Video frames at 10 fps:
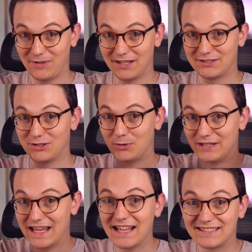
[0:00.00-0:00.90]
So
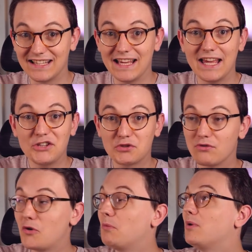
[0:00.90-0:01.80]
yes, is
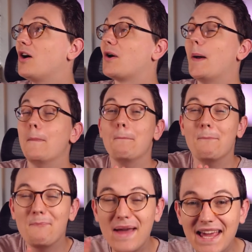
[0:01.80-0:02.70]
CrocoBlock
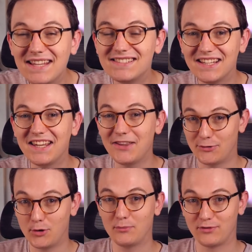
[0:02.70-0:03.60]
amazing in
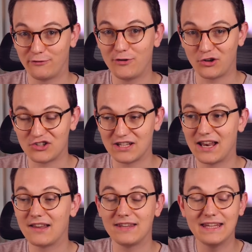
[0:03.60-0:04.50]
terms of
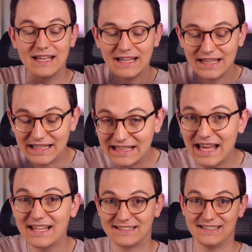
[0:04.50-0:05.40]
functionality?
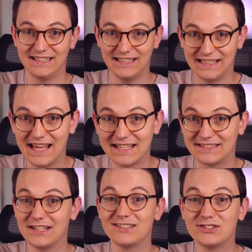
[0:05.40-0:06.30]
Yes,
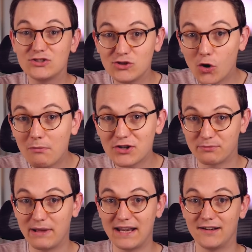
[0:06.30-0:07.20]
yes, it's so
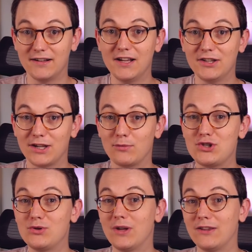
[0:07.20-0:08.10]
much better than
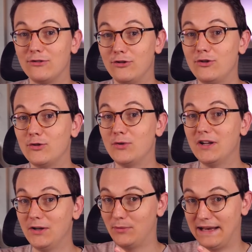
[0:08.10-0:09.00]
what you can do
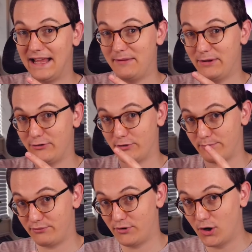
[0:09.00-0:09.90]
with Elementor
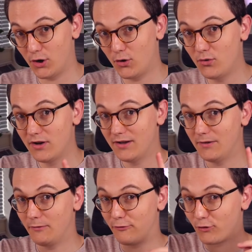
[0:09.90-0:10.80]
Pro
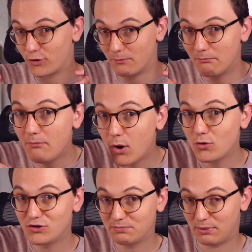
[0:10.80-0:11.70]
for the
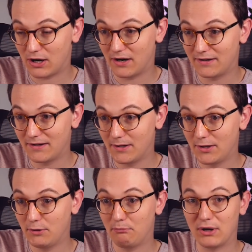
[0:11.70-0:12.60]
most part.
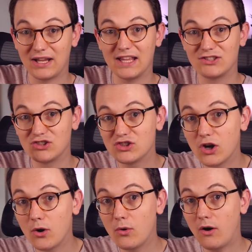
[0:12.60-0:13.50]
But it's
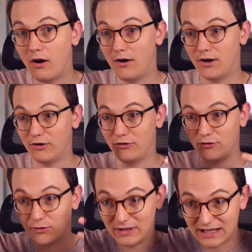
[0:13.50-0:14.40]
so hard
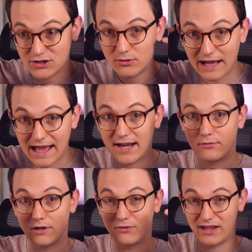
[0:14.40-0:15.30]
to get your head
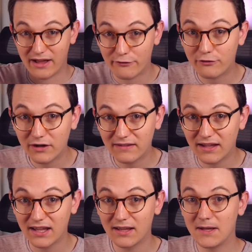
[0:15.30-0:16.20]
around
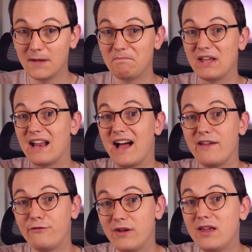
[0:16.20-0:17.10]
everything that I
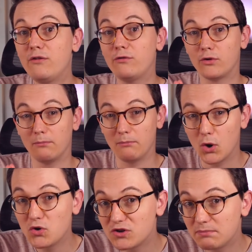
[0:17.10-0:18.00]
think for
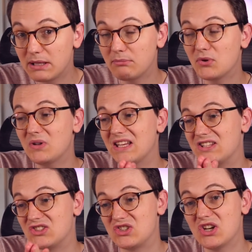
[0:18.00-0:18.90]
most people
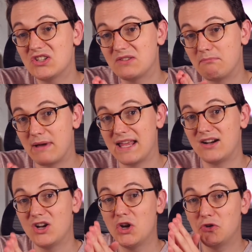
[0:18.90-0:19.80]
it's just
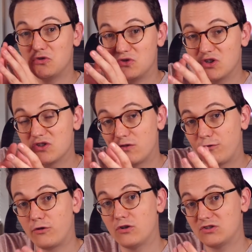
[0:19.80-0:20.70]
better to just
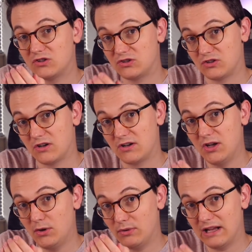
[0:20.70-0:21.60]
first start
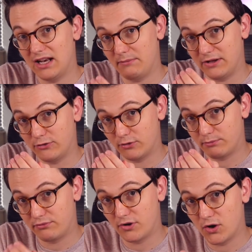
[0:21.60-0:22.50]
with Elementor
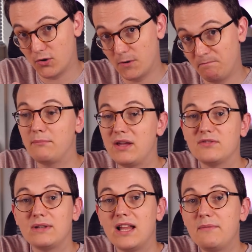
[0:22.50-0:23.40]
Pro. Because
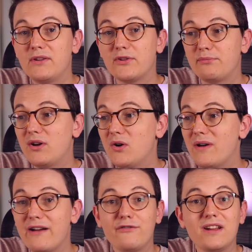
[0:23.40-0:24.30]
with Elementor Pro
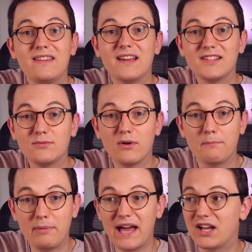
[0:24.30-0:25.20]
everything is in one
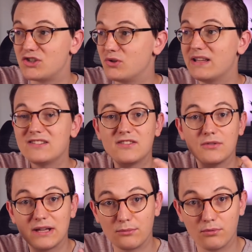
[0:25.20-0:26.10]
package. You install
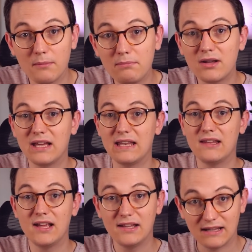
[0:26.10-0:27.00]
that one plugin,
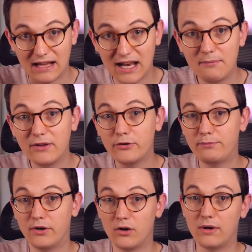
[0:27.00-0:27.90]
that Elementor
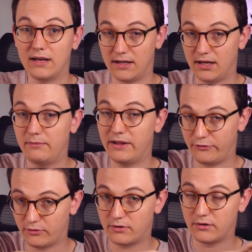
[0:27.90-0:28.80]
Pro and
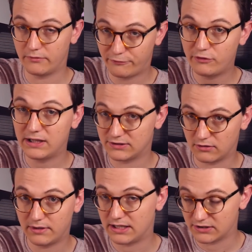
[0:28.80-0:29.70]
Elementor Free is
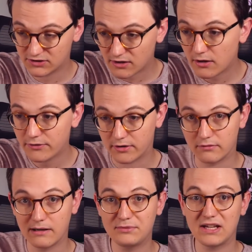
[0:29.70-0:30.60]
already installed on your
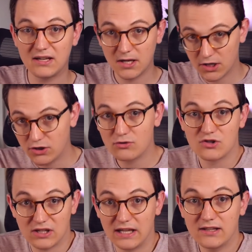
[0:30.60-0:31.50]
website. You
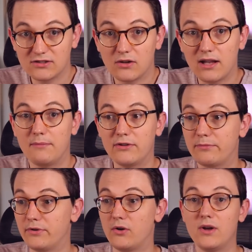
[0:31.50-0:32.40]
just install Elementor
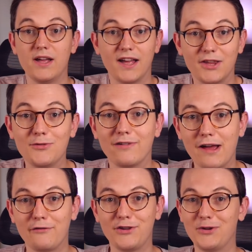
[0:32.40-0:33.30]
Pro and you
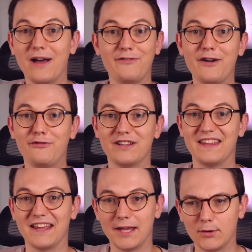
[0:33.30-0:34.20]
have, you have
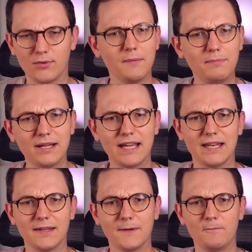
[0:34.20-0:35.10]
everything in one
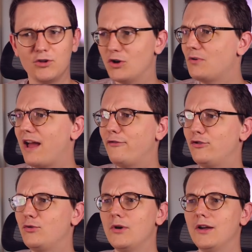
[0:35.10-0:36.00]
plugin. You don't have
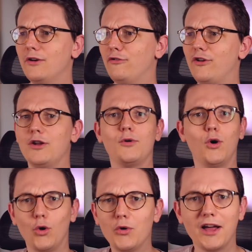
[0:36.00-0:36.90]
to follow a
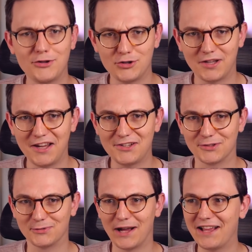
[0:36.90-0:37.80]
whole
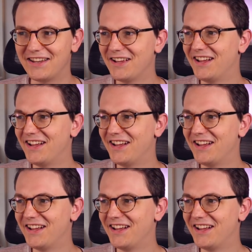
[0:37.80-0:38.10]
education, right?